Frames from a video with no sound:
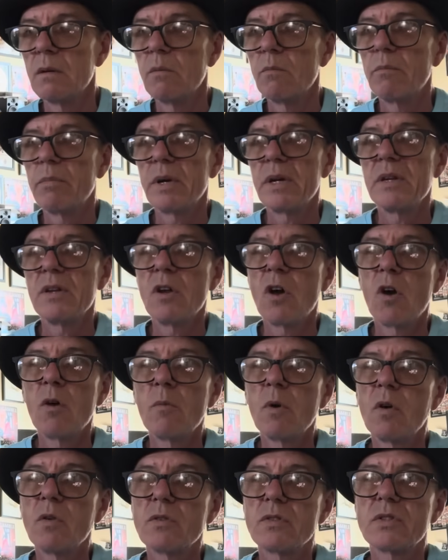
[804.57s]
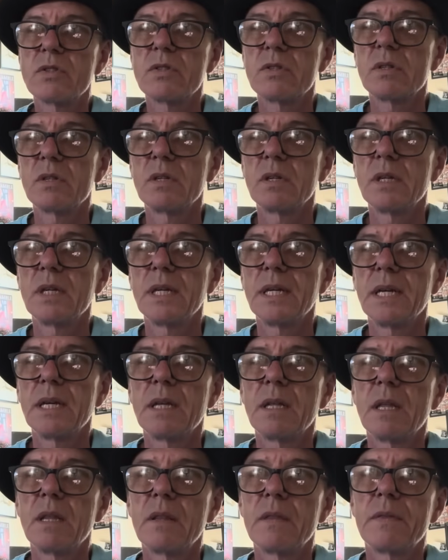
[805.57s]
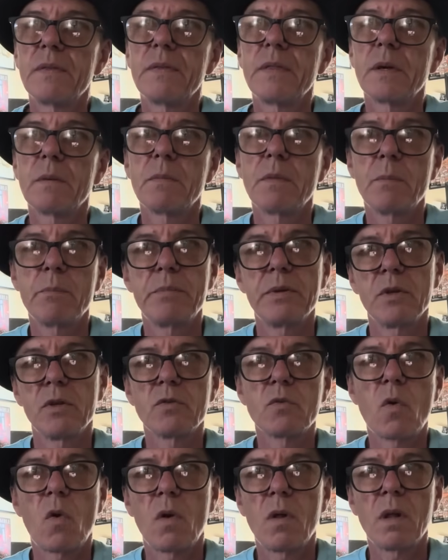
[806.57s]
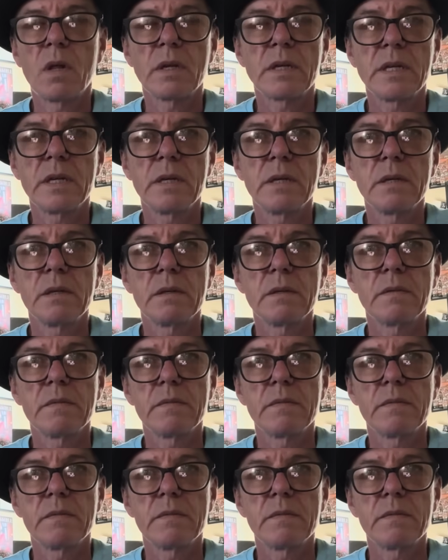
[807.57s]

But Nomos, the build quality